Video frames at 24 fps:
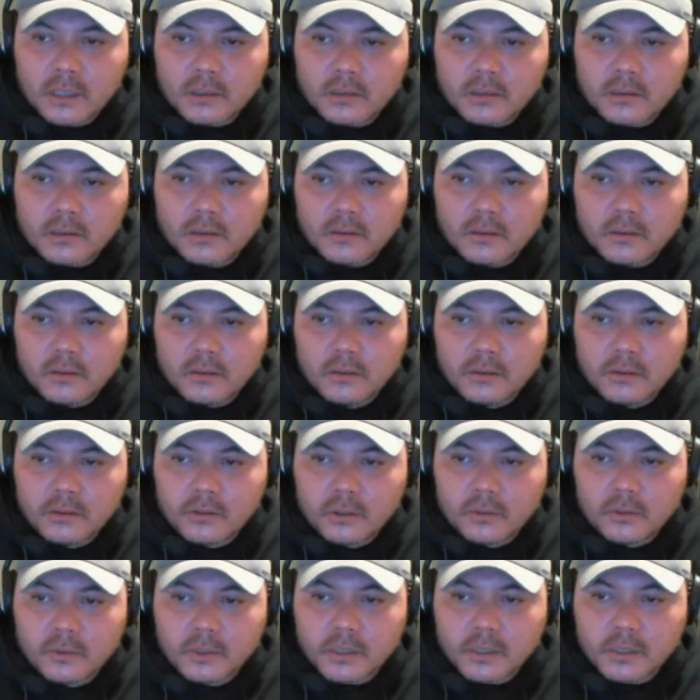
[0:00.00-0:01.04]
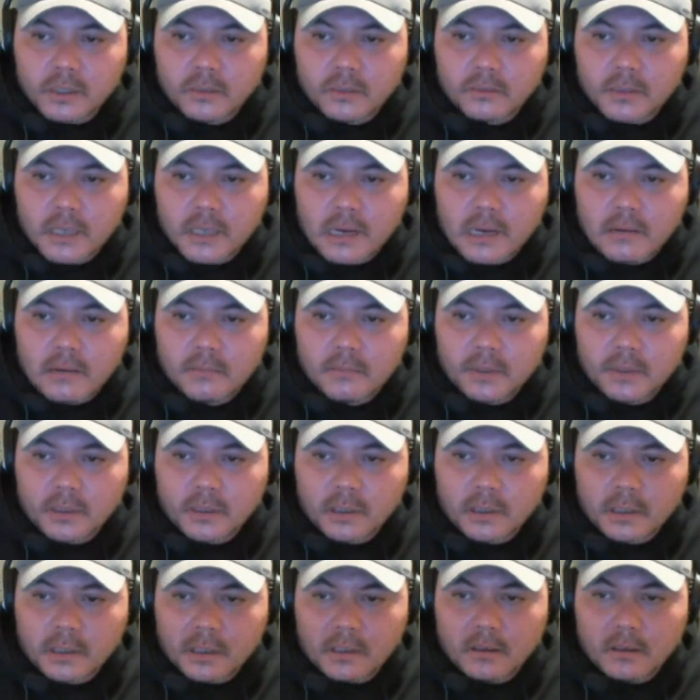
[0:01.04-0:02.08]
you think YouTube has helped
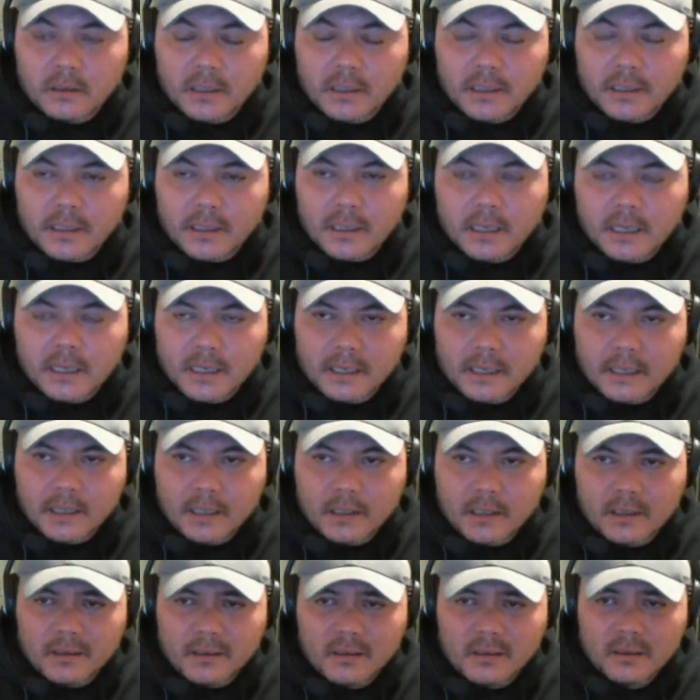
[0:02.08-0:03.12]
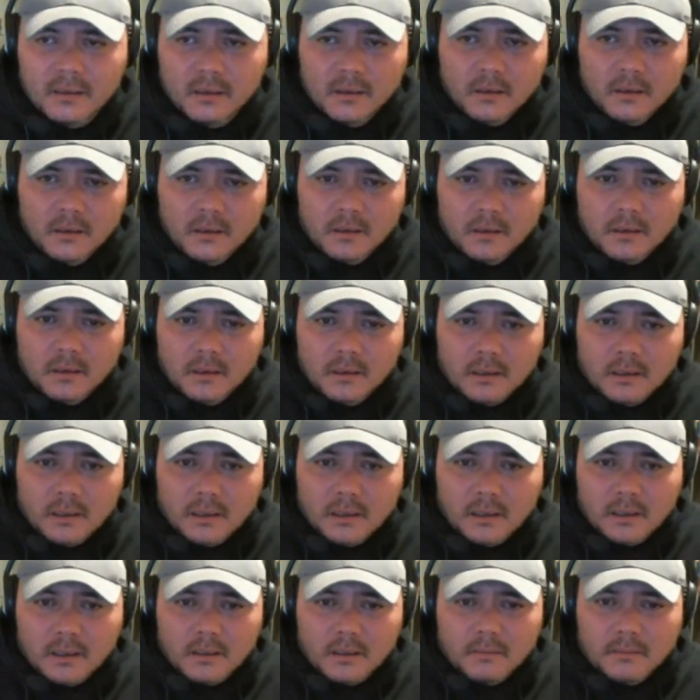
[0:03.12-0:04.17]
comic book getting hot again?
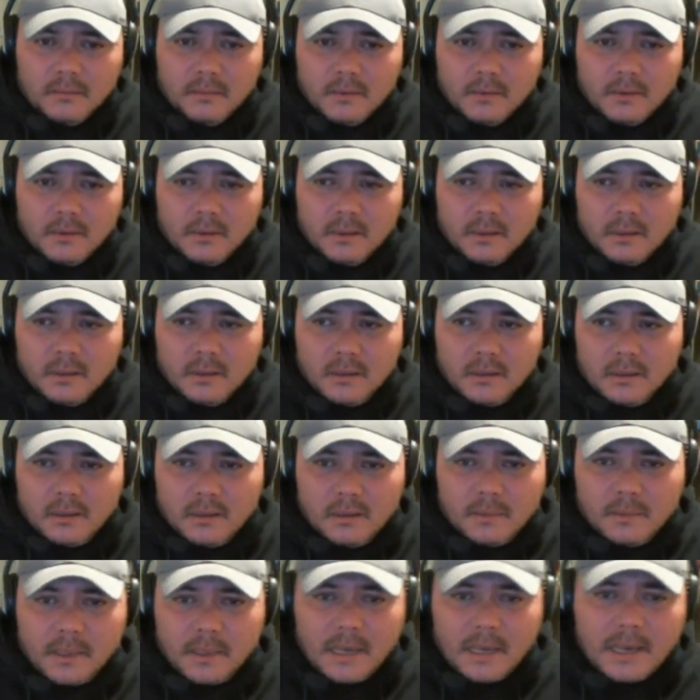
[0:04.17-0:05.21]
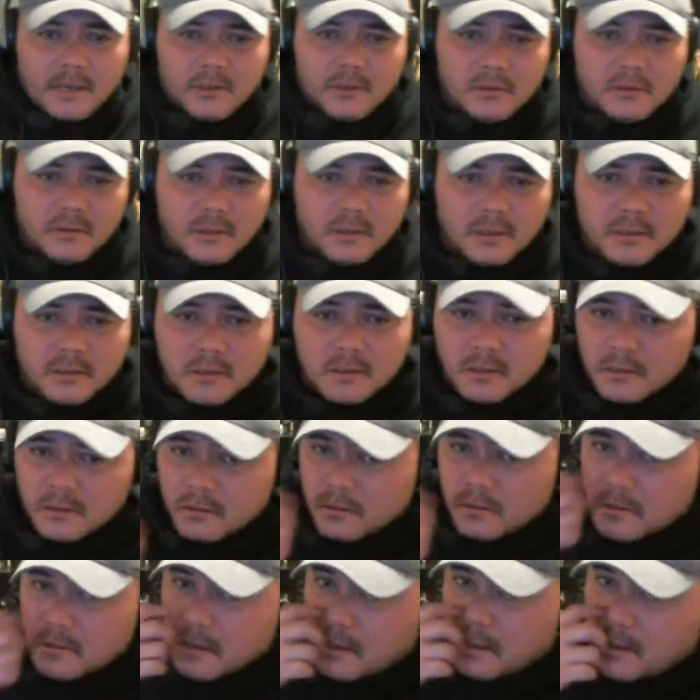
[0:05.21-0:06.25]
Let me ask you
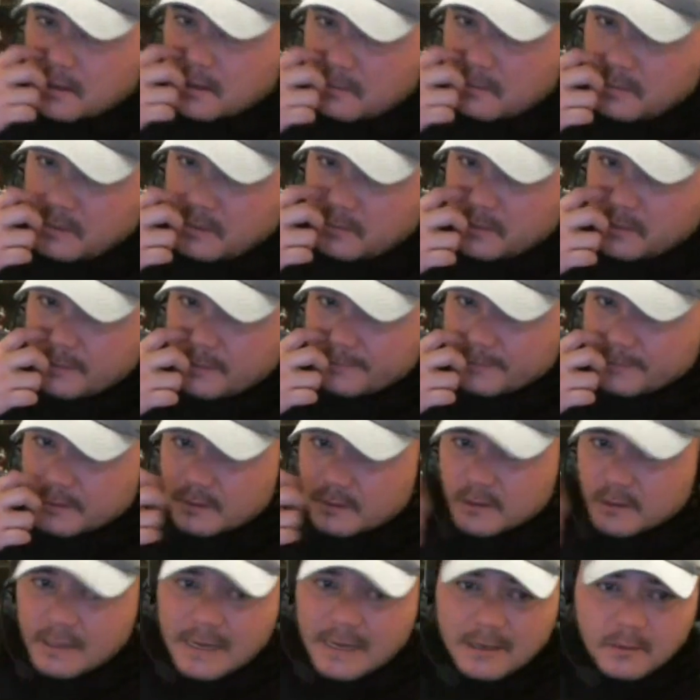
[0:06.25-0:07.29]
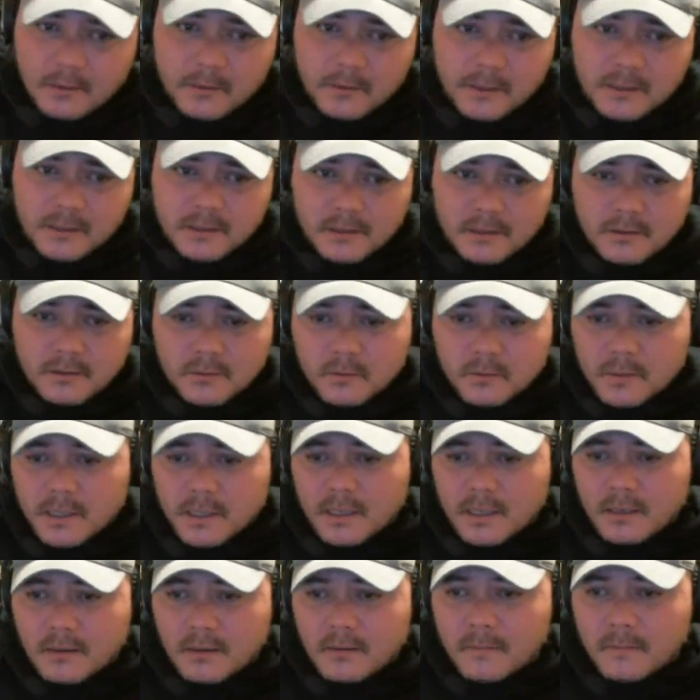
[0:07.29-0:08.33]
this too, in reference to that
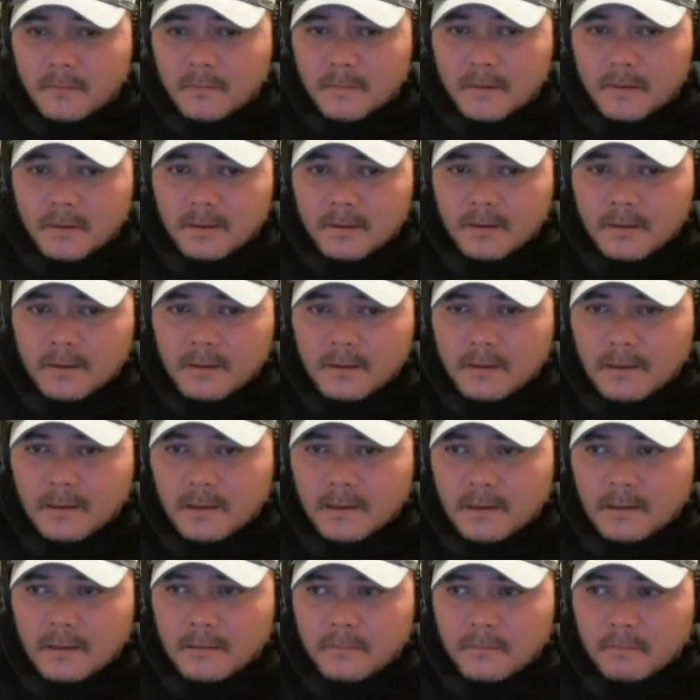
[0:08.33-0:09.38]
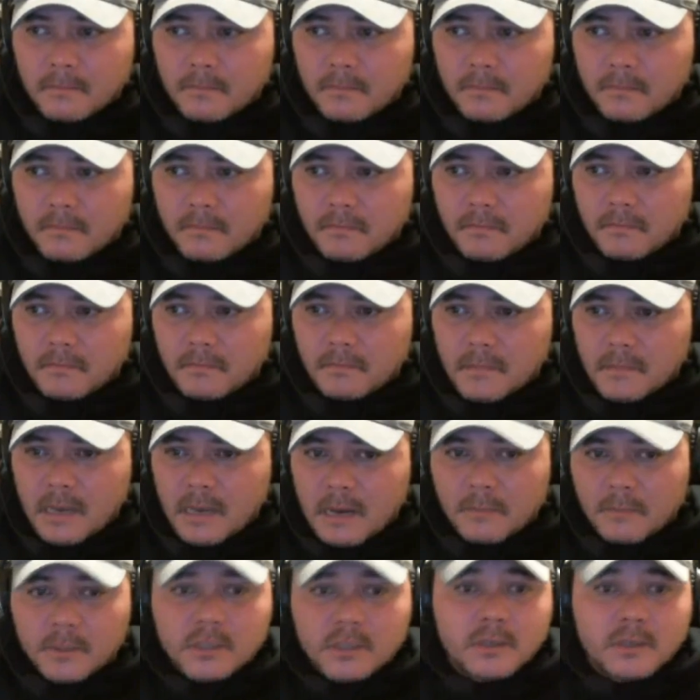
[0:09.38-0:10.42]
question as well. How
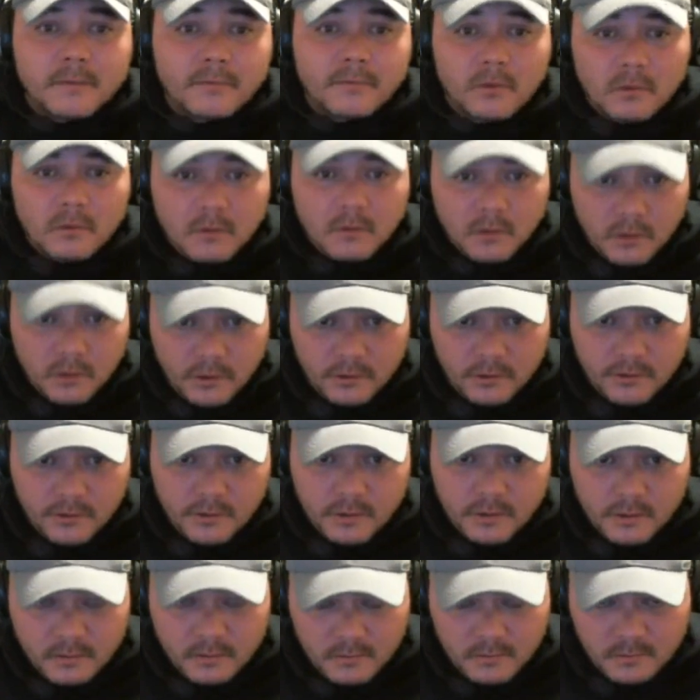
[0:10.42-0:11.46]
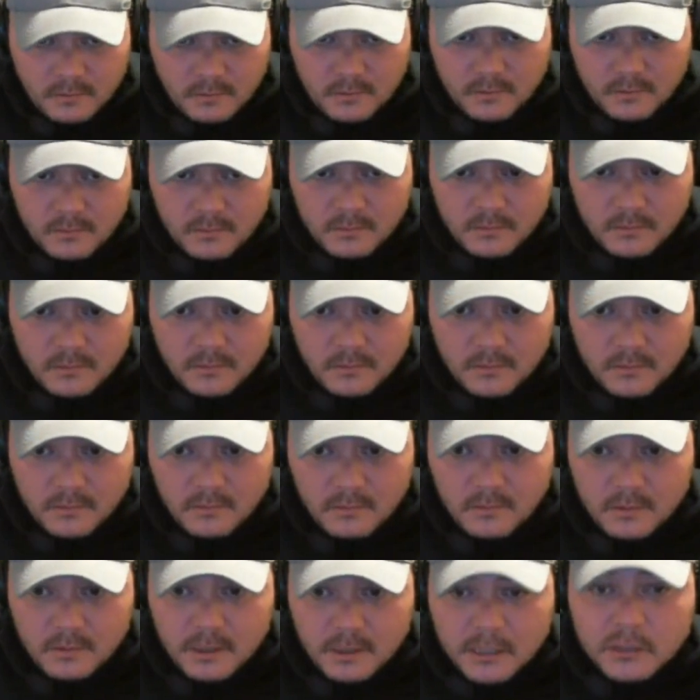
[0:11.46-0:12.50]
much have you learned
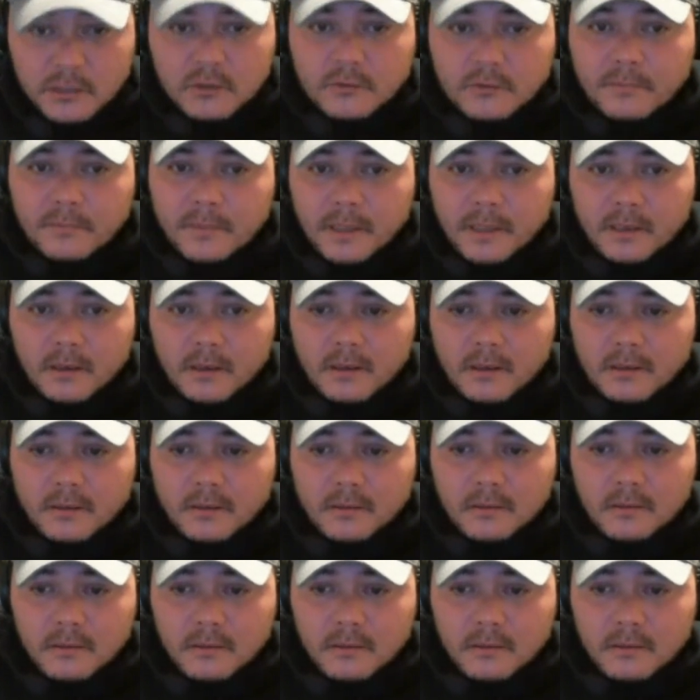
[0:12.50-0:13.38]
since you've been on